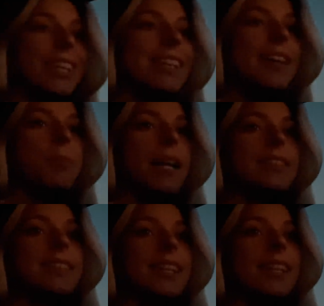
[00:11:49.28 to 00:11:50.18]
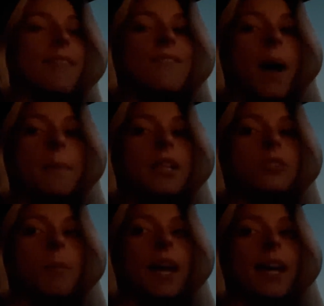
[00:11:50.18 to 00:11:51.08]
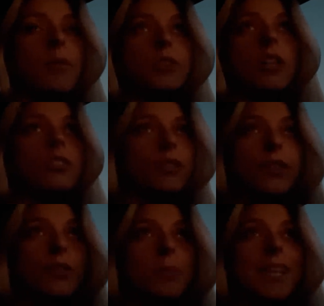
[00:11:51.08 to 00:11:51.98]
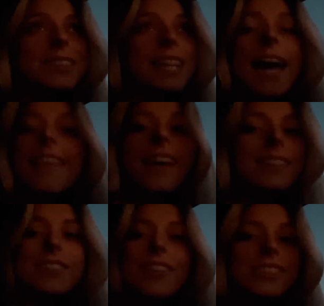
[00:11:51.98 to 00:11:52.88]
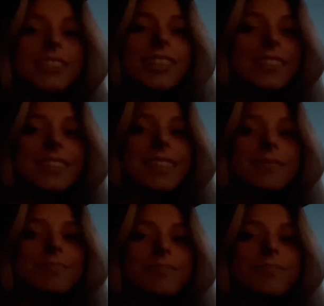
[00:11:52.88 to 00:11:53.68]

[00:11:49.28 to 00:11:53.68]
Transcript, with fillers: They have practice in five minutes, so I'm going to hang out with Justin for a few minutes and then start TGSC.